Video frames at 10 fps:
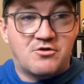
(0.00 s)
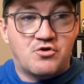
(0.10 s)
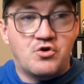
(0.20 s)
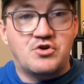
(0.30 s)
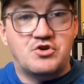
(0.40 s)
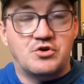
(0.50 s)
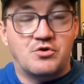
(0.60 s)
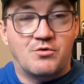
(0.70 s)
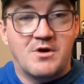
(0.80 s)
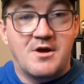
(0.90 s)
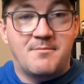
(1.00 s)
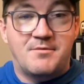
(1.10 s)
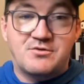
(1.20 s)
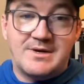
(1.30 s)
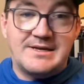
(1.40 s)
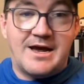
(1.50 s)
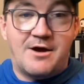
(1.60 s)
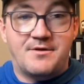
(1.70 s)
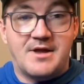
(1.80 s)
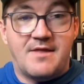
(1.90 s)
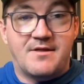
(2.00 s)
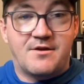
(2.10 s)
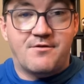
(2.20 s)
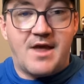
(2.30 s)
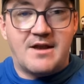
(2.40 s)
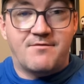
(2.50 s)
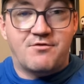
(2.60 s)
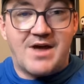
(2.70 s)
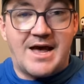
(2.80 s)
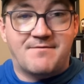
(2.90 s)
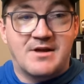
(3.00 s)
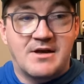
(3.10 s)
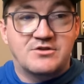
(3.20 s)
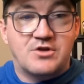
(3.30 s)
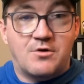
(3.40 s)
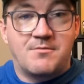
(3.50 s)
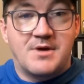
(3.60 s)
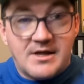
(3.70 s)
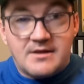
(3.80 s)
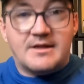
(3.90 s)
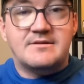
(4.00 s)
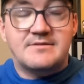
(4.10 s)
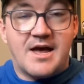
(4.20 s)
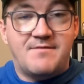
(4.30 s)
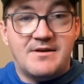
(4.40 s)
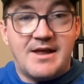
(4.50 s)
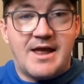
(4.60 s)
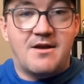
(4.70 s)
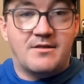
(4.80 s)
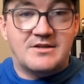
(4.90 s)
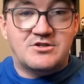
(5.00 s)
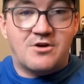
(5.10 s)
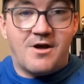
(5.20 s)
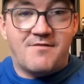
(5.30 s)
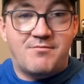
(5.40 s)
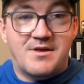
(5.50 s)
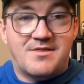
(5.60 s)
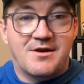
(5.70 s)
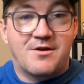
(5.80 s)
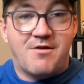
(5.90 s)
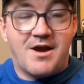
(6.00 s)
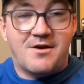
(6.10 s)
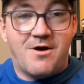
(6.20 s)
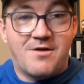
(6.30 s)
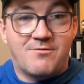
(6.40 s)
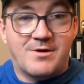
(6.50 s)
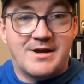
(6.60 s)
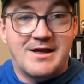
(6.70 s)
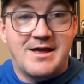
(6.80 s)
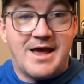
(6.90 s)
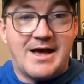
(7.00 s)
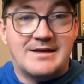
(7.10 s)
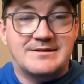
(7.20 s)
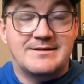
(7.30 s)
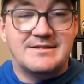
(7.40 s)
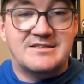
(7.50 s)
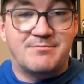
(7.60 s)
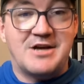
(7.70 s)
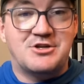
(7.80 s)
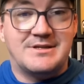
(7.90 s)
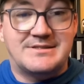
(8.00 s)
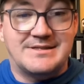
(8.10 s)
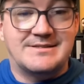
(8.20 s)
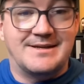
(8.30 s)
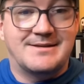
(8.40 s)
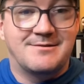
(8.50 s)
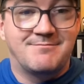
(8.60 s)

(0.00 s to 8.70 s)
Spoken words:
could do between now and the end of the draft. So let's dive in, and let's start off with Craig Conroy as the special assistant.